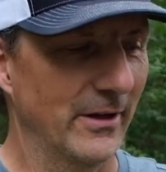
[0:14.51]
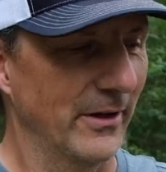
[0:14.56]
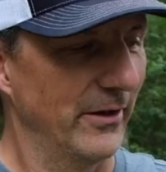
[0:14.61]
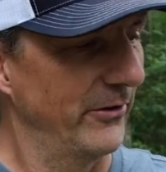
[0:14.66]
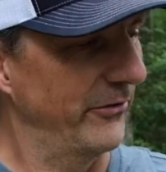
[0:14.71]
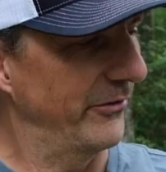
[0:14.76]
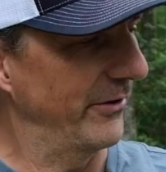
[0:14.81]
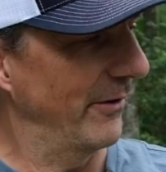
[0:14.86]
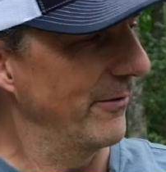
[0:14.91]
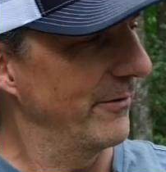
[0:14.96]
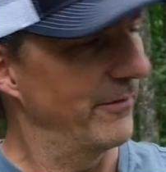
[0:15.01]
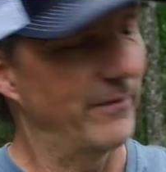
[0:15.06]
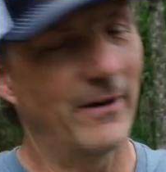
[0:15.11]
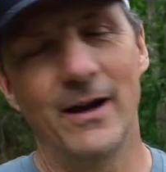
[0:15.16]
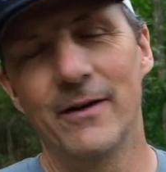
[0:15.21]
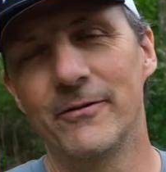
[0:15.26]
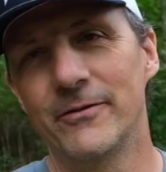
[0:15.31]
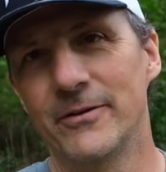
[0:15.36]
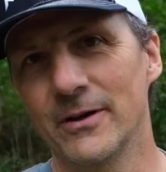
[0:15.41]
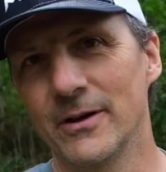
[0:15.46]

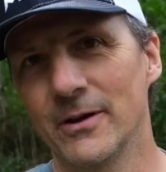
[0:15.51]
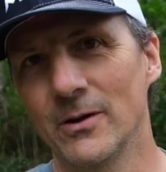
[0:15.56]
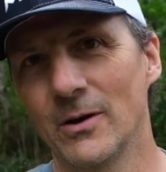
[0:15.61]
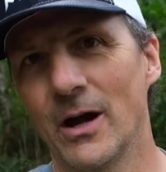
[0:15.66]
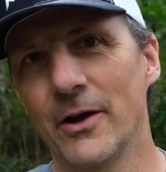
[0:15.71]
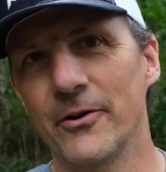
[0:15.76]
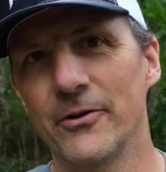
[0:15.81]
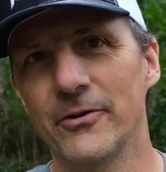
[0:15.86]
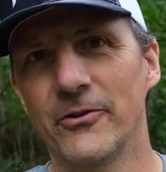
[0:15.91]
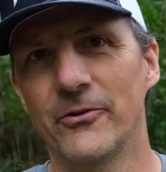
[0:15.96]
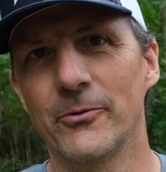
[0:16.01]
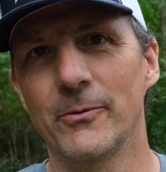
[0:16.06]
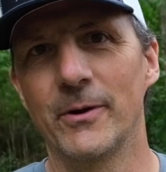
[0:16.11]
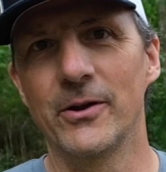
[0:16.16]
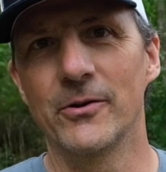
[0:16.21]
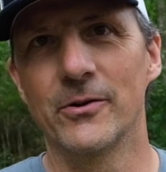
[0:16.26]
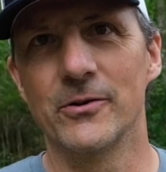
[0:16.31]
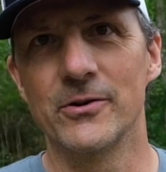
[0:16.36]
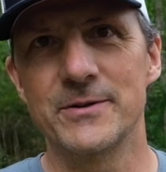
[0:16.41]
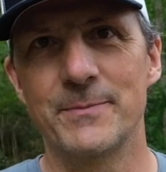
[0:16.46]
75 to 120
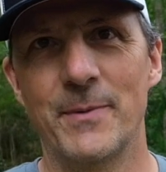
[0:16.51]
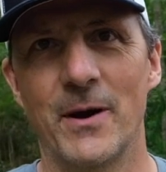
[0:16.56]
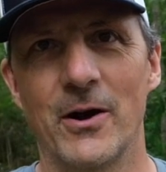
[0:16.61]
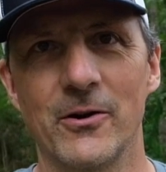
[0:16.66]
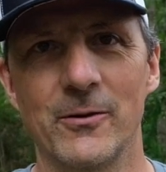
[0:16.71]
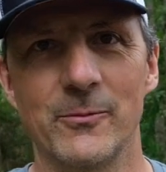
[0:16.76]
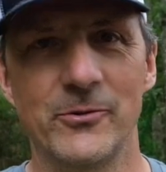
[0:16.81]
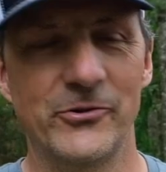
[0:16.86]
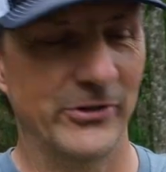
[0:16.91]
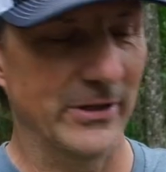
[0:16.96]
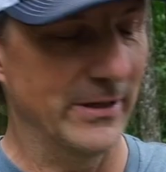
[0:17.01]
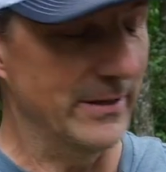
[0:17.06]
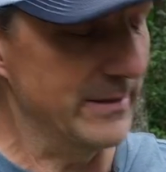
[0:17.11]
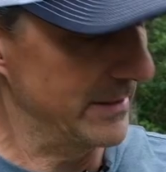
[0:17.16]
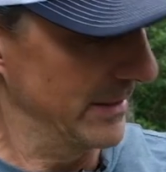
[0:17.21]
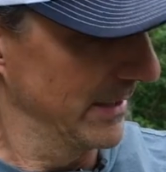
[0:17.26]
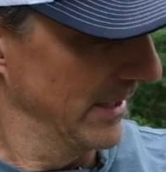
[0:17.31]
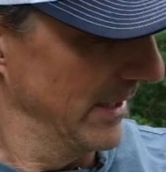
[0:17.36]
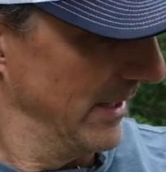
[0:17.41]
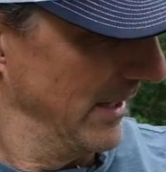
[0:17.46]
horsepower machines.